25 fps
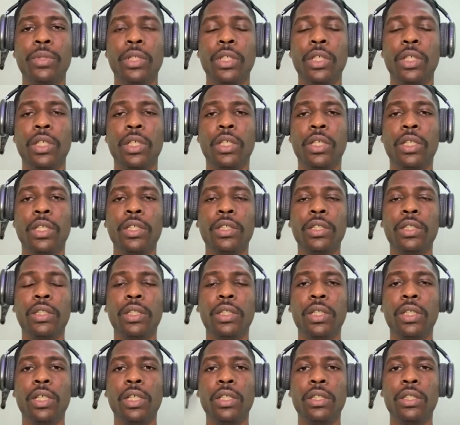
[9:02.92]
it's
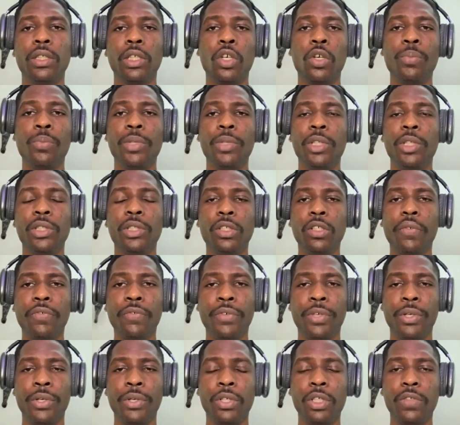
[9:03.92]
a combination of
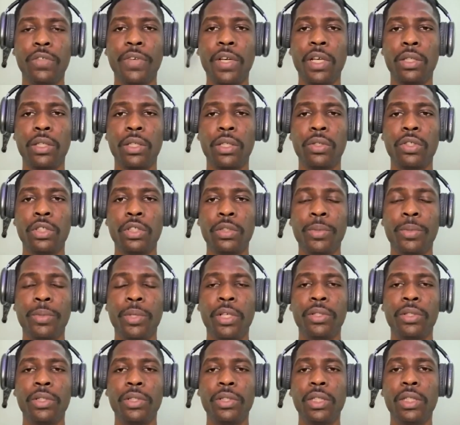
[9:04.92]
various factors, but I would
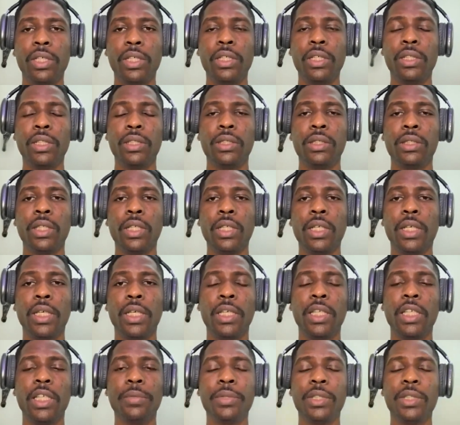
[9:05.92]
say it keeps
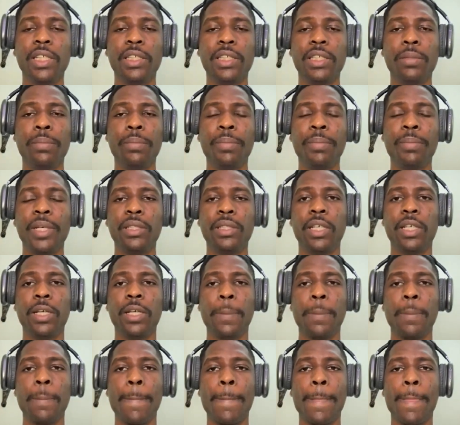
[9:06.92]
getting better,
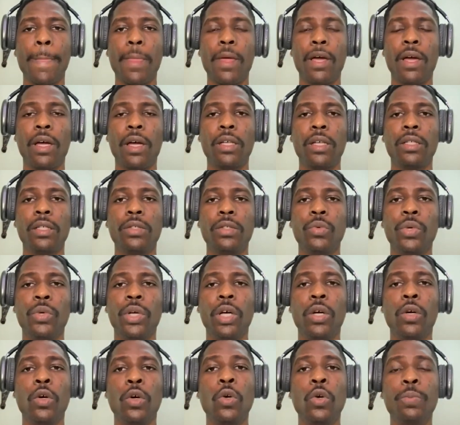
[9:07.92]
and we're
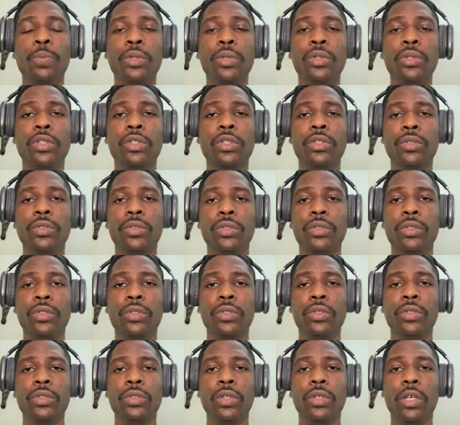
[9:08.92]
open
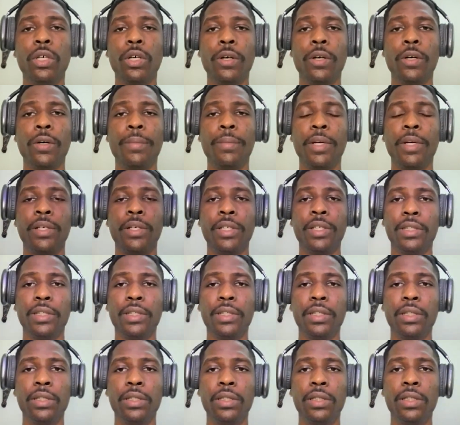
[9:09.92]
to harnessing
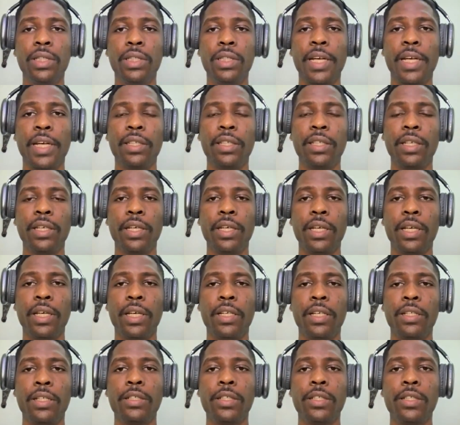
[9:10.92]
this idea and
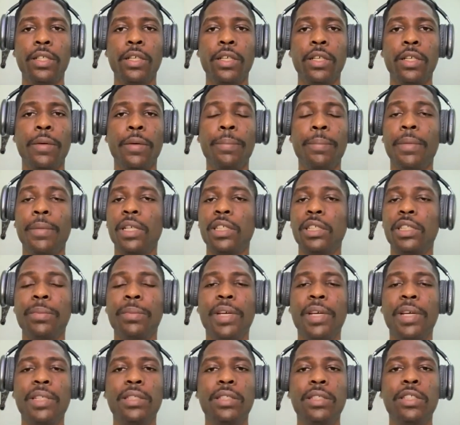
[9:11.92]

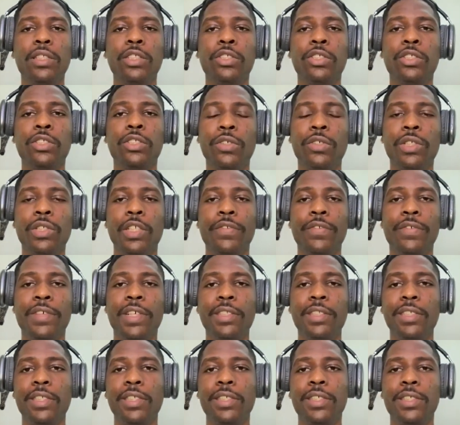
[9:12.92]
maximizing it to our own
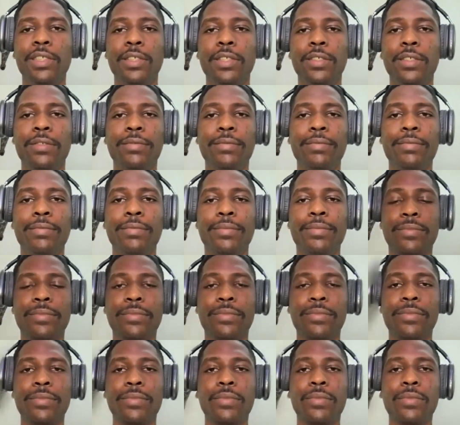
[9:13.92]
advantage.
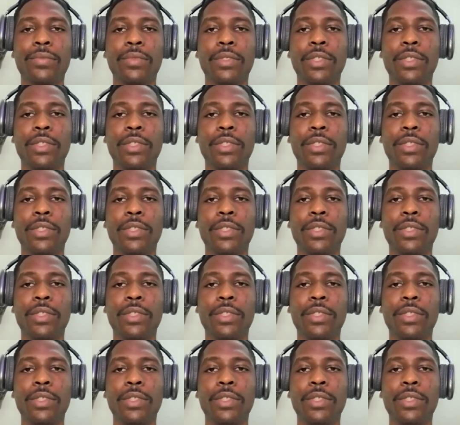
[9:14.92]
Yeah.